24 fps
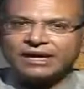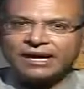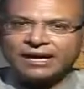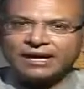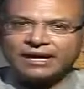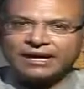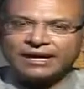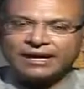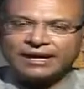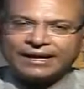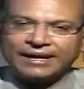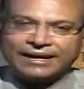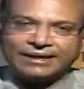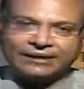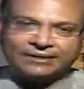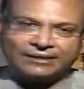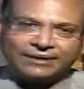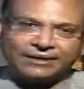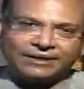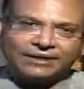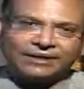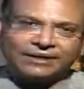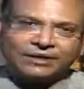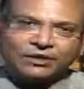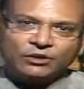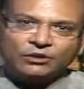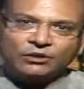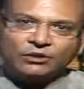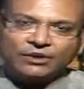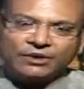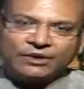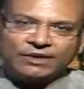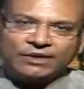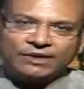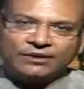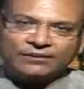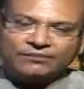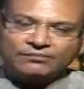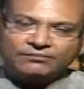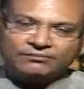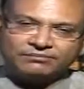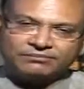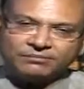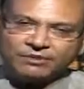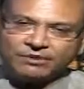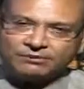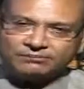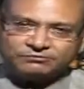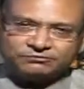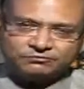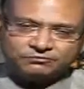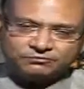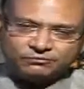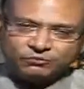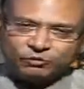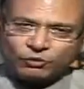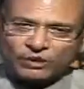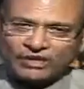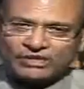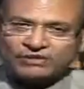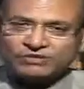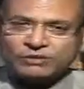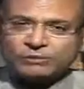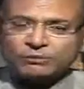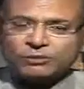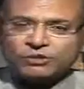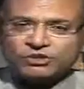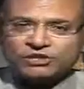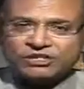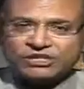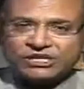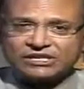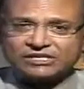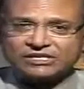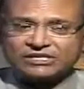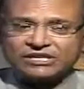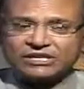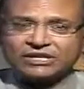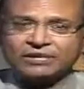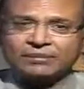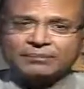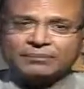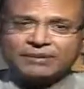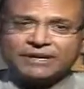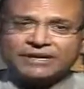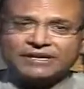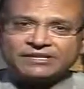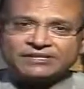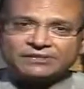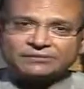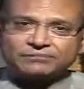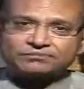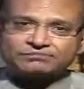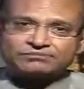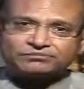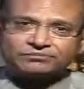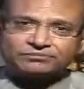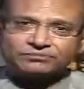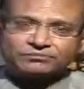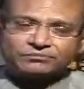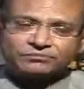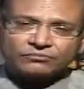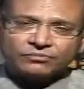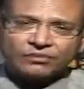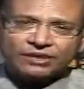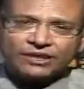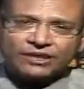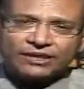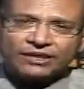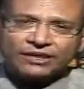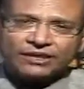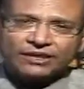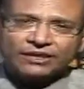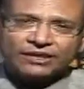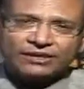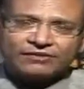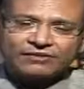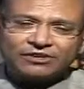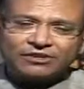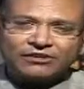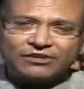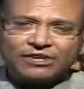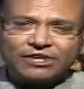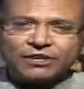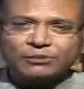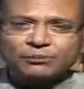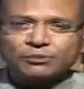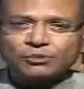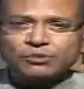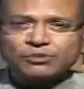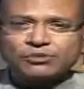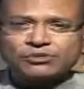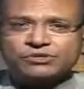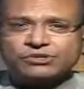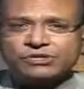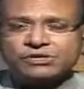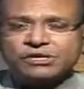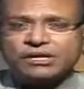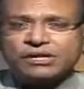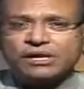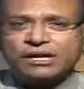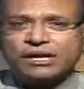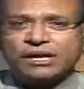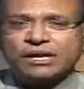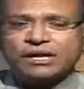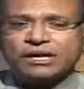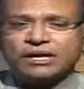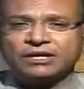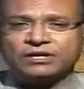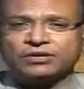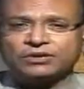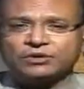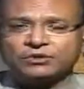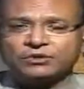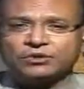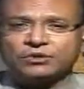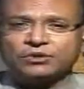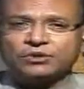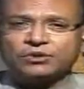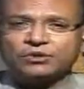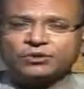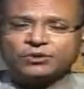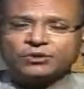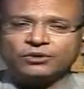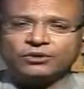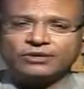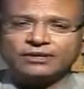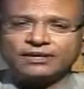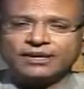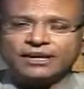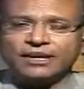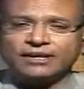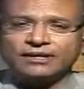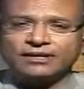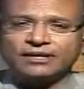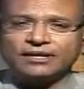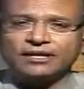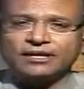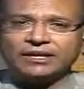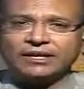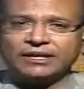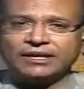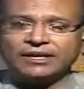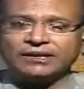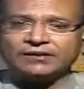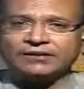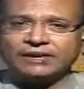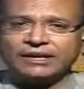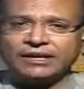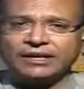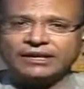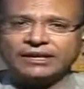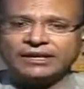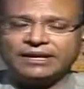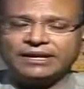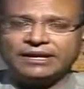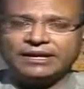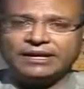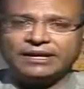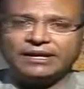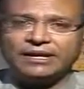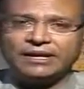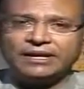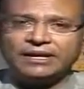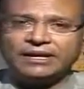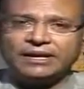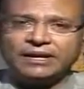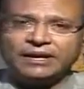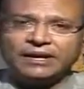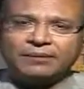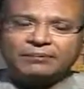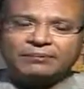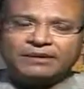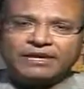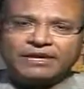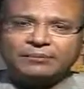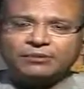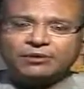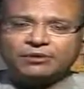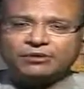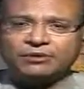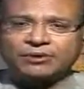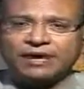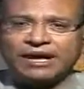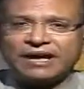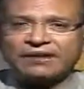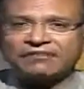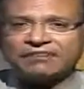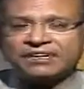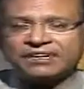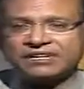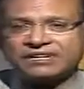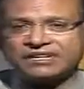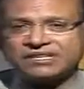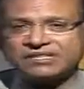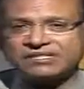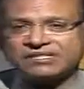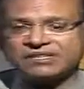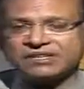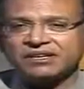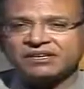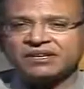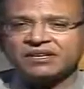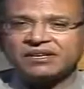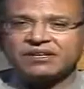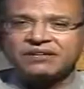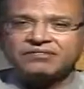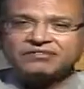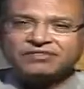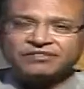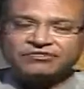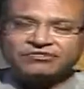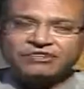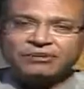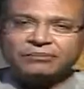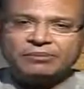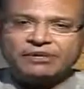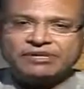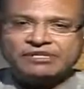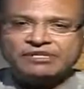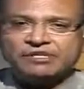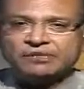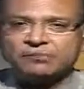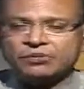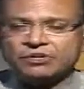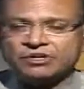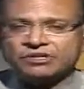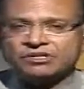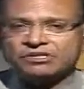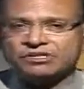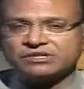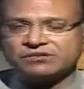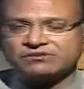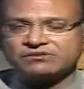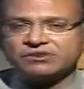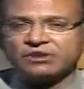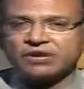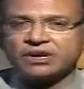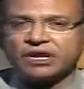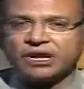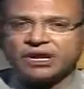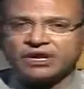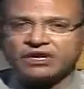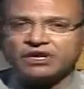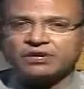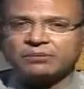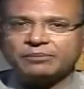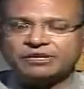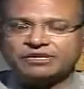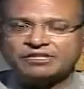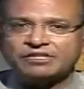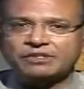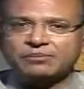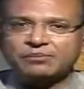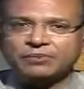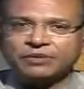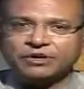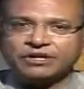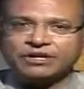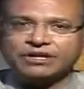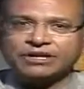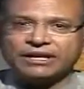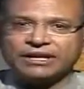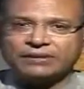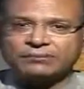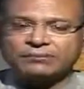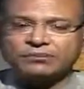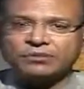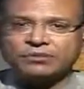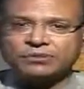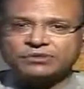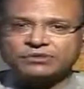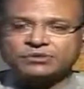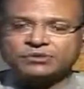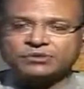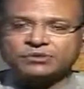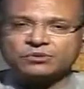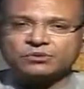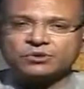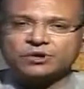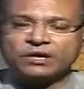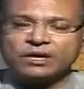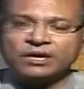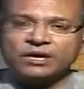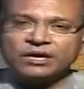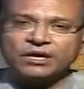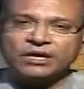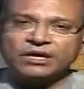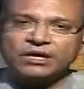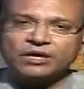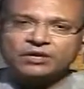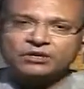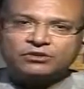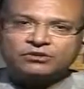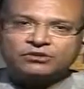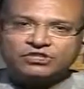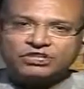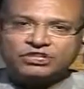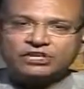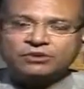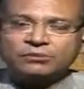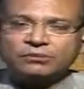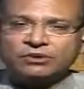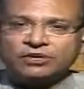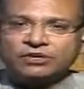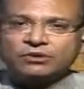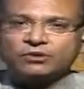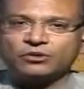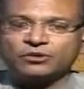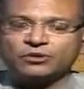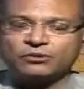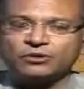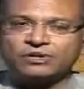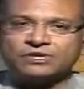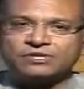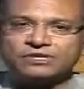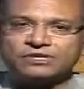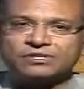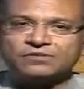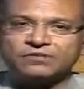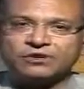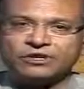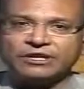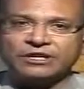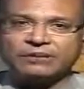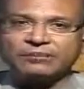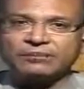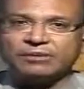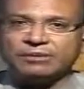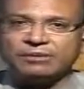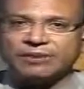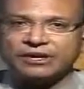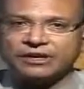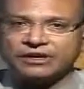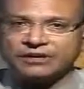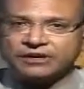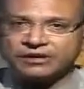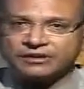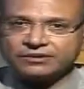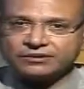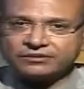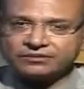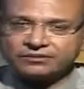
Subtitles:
And I think, once we put GST in place, it will give a real boost to growth, and I think it will really be able to have at least 50 basis points, if not 100 basis point type boost to GDP growth once it's fully implemented.